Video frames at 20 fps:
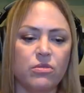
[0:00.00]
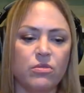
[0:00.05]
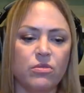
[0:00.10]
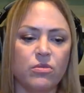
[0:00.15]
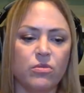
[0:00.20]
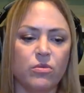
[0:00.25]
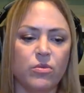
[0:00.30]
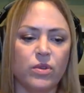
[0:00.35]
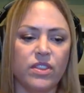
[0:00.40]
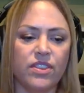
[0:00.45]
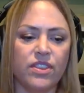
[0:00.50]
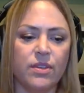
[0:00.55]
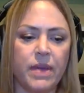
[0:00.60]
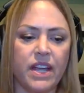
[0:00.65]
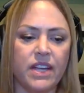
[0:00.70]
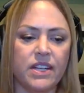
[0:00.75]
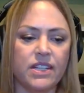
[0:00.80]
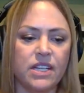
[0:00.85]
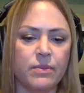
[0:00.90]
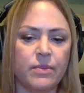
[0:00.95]
you, with the
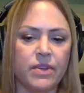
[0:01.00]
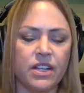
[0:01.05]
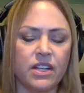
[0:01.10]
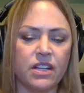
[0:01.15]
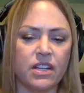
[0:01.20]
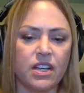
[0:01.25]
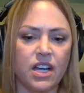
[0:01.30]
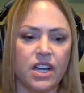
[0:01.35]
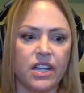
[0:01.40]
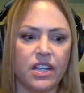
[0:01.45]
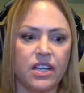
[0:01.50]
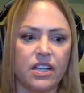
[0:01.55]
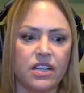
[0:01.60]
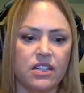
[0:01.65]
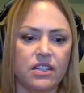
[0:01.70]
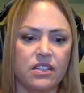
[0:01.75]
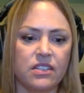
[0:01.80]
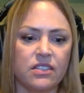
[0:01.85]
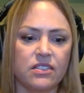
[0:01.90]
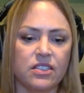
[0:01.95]
pandemic,
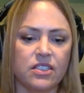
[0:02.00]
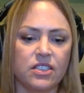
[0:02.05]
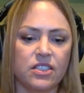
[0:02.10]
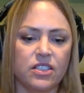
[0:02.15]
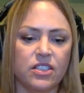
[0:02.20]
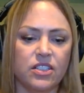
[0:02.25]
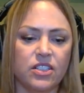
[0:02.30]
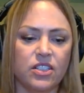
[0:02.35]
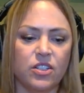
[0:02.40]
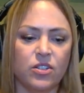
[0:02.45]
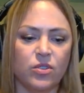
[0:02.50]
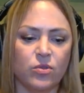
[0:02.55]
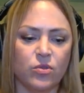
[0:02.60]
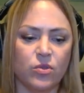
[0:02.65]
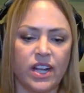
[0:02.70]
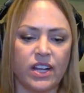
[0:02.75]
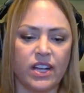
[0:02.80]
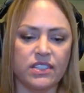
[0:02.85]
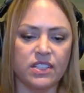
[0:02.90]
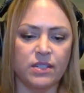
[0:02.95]
I, you
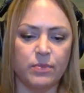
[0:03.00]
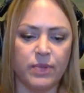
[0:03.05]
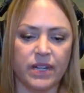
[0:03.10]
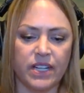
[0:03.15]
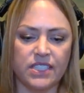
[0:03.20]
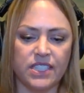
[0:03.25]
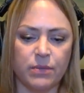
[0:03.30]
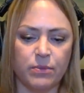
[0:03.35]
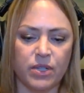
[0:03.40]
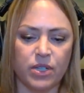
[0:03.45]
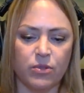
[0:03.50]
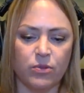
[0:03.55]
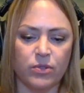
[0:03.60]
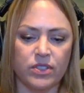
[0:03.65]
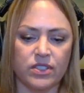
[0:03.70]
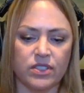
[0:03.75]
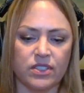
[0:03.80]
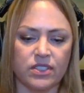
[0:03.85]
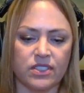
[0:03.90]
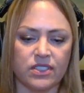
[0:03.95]
know, as the
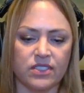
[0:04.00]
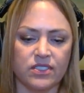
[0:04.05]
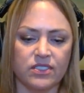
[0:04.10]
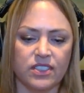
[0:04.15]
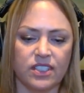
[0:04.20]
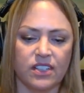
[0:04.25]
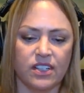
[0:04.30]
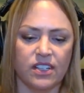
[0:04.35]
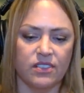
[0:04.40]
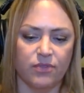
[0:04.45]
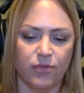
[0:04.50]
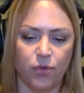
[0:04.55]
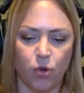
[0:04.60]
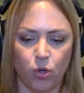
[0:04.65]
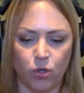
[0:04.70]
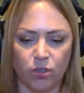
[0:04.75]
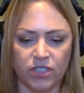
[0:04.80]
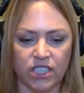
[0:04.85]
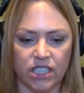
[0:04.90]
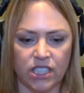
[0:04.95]
pandemic was
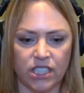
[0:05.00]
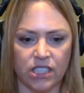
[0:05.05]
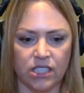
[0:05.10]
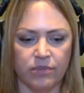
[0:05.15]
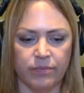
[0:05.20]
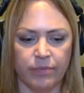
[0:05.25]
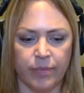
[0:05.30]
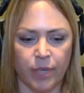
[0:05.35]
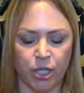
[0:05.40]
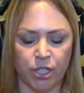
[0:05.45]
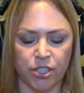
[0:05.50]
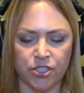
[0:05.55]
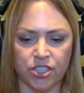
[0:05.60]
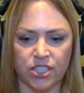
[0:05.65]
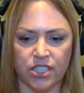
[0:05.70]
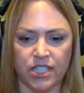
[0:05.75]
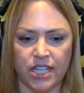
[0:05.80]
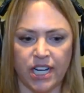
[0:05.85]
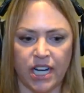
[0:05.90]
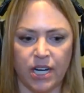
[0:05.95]
unfolding in
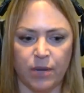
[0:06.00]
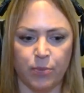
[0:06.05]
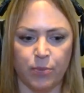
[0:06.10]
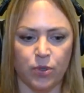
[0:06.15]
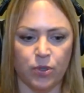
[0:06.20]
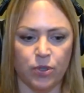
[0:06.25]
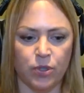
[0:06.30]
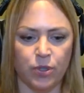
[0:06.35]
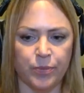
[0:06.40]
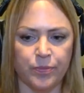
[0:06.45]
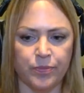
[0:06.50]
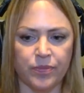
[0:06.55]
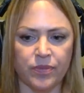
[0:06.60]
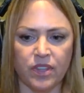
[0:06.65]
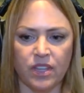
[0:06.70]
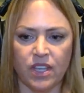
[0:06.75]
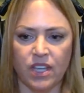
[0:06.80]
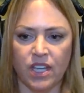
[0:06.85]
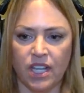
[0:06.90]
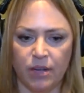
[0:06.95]
March and April
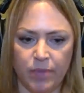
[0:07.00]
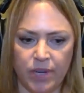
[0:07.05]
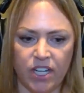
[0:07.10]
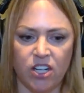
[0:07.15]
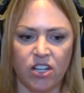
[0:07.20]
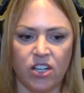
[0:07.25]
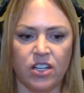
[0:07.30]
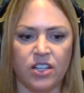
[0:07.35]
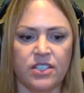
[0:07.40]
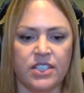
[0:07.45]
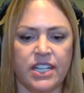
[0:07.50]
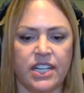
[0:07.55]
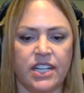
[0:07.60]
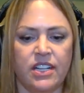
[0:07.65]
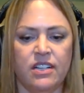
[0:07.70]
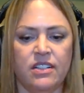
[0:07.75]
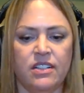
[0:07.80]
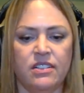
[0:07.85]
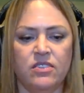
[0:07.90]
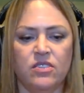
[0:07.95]
and beyond,
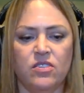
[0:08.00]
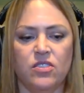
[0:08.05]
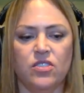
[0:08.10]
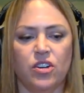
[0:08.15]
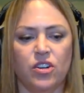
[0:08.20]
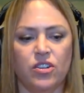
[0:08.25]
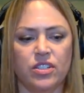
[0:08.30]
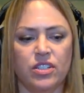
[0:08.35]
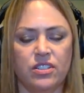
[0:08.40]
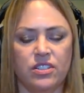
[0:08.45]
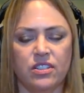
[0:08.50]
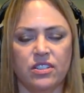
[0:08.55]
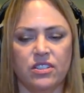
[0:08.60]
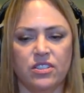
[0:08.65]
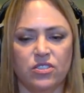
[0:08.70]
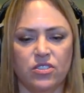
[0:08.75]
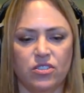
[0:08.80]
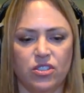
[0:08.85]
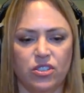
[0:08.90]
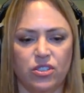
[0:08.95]
I
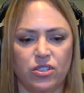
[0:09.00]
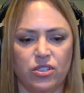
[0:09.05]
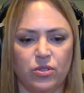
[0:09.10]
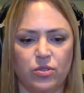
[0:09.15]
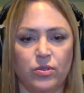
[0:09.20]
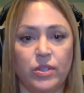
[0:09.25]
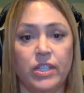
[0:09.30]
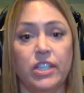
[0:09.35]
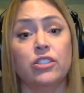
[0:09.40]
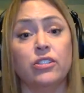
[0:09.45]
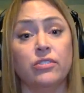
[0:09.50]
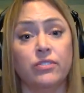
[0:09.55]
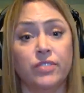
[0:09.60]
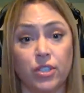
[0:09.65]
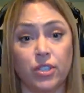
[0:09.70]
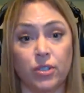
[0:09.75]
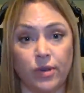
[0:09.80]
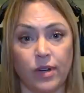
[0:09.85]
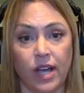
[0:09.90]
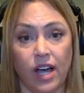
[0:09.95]
started to
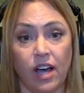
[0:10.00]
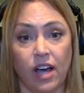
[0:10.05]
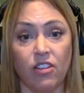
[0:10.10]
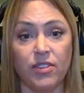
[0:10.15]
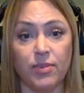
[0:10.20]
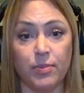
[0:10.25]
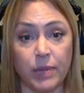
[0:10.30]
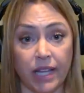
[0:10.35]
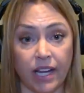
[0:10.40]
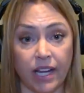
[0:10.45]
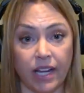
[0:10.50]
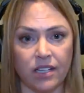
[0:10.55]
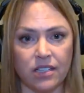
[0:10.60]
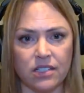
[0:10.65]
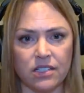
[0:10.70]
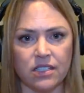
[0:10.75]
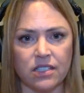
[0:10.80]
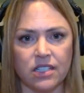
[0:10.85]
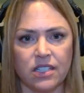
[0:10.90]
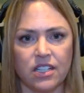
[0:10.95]
interview health
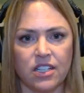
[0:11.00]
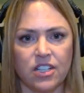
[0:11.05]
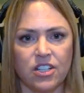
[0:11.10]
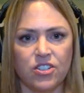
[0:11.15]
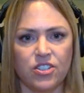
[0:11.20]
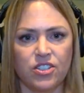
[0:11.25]
plans